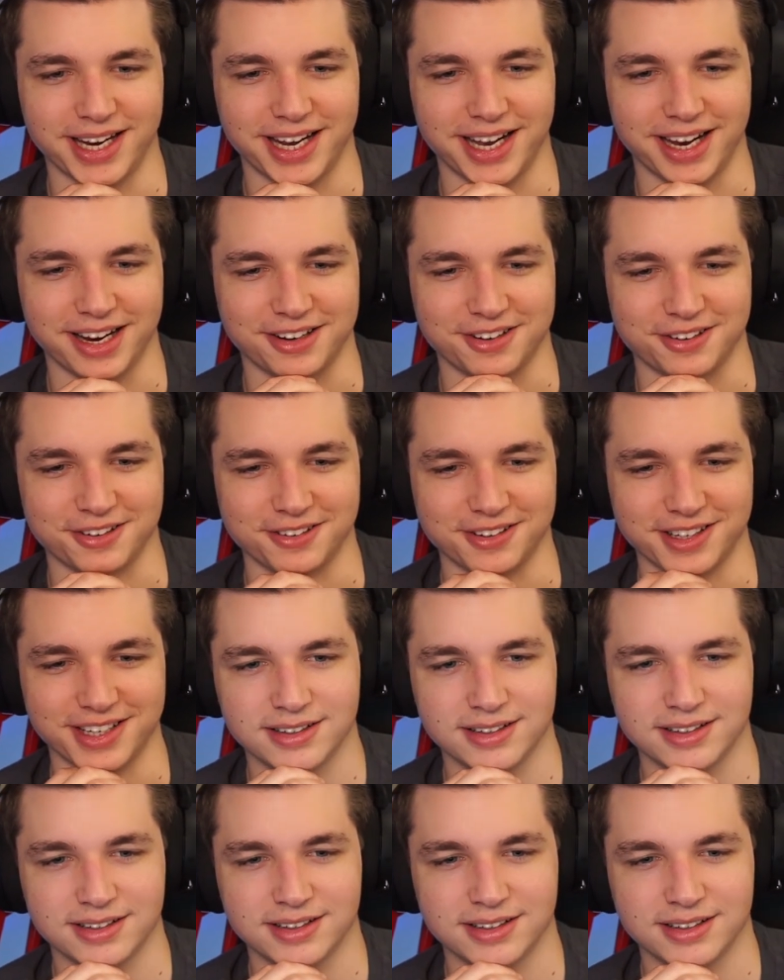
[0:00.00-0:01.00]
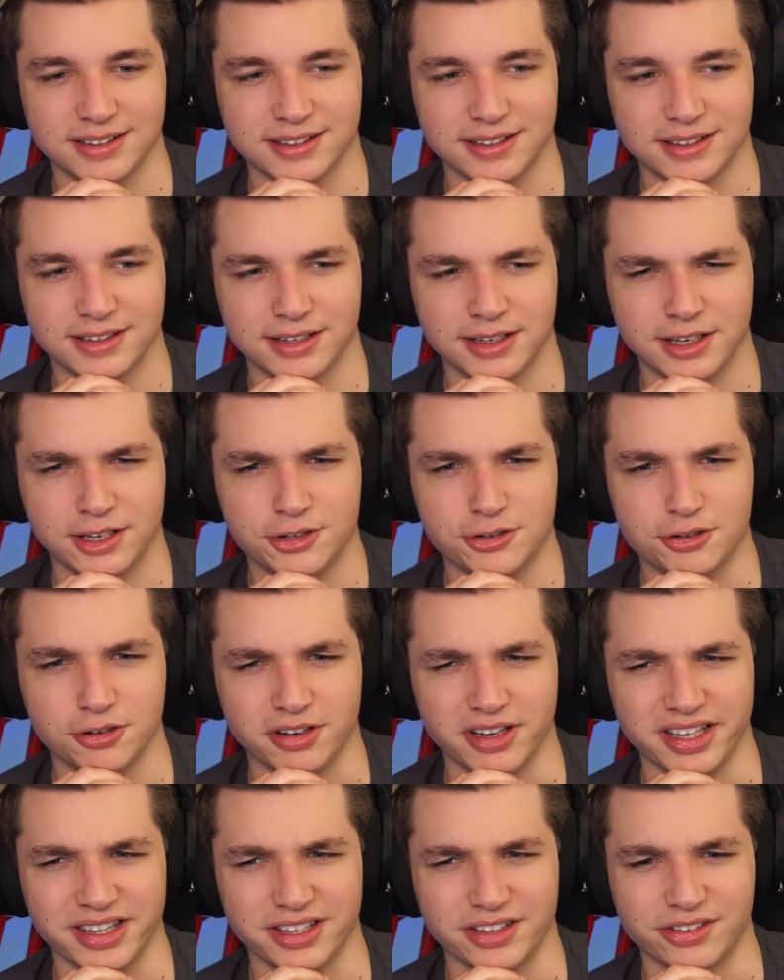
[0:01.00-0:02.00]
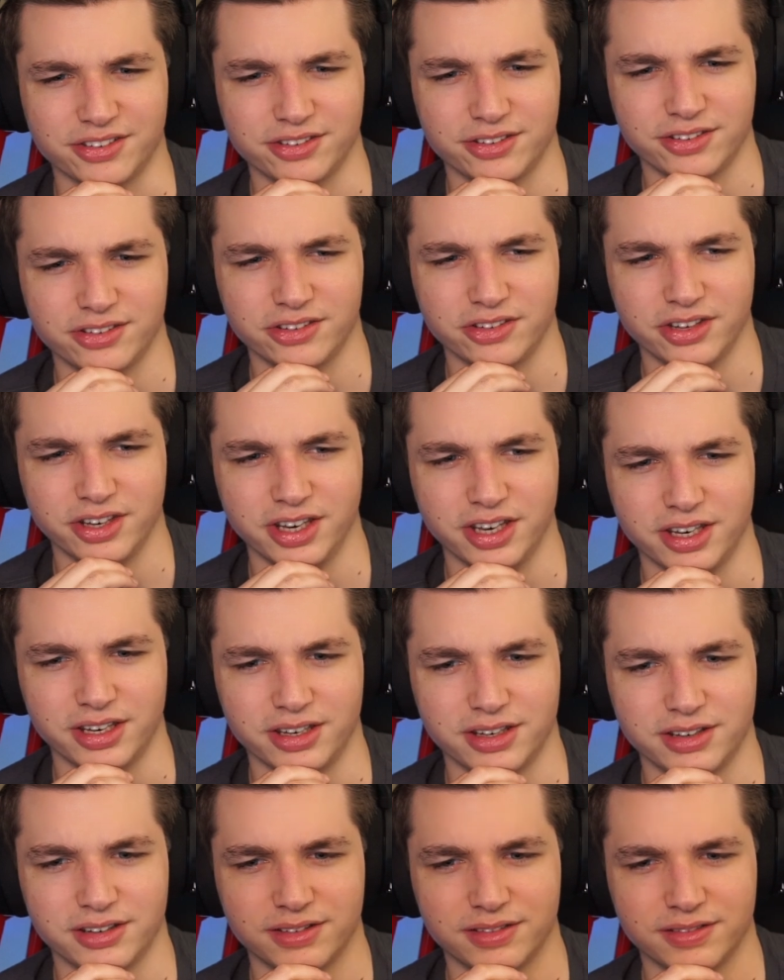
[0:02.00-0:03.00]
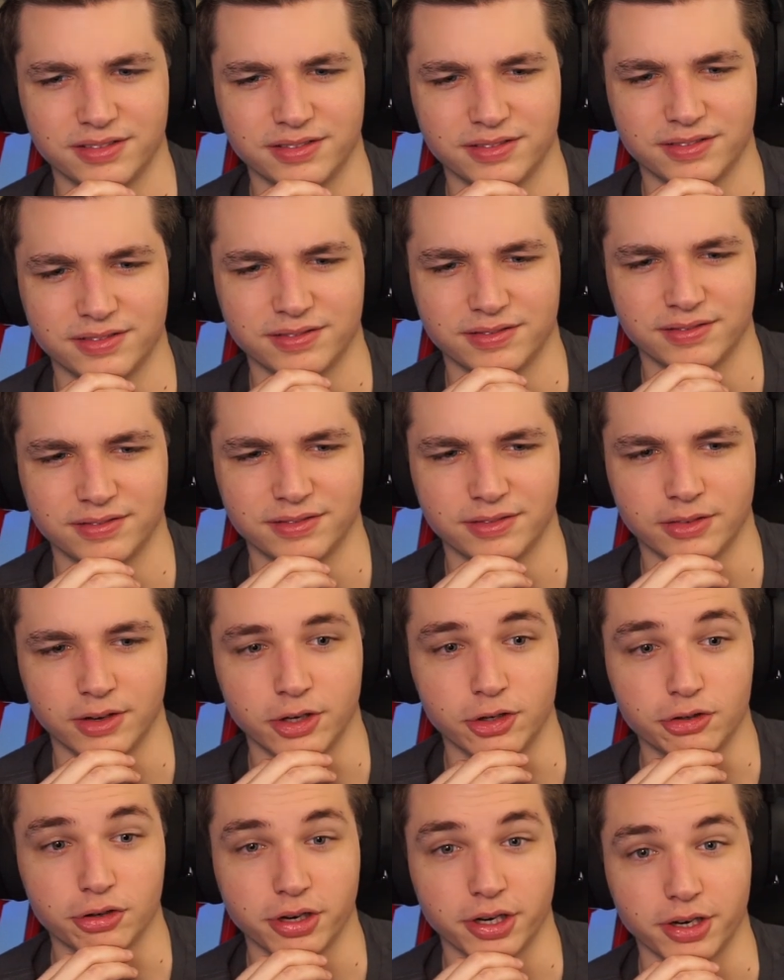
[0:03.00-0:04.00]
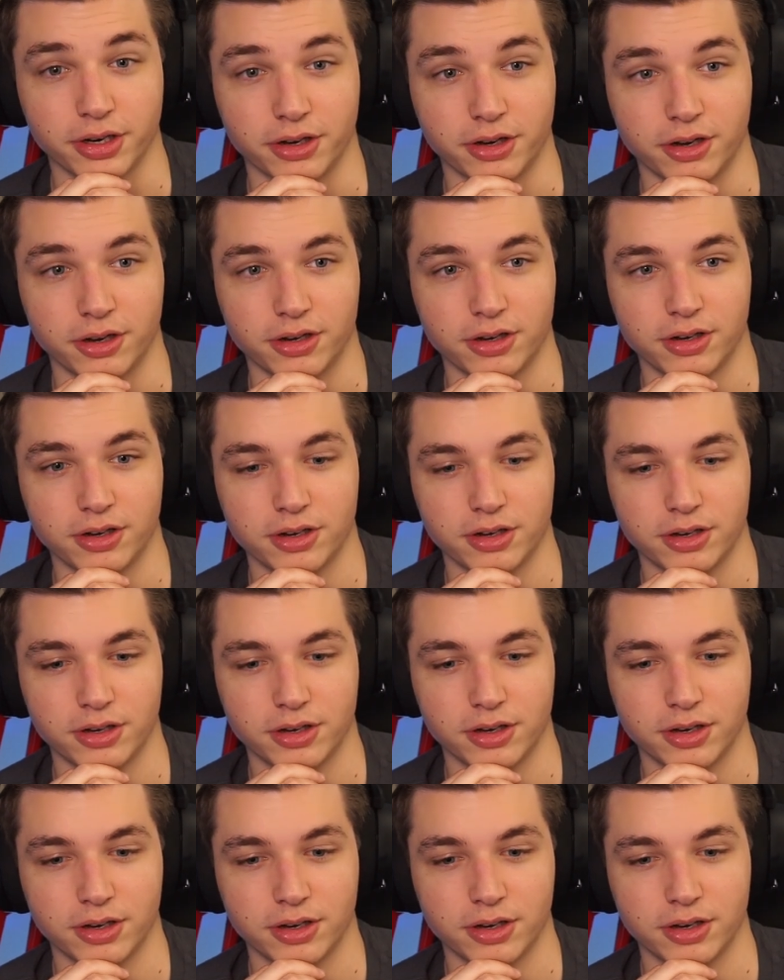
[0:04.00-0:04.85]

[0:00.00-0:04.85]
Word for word: actually. He's drawing the sim. He's we drawing. collected a fair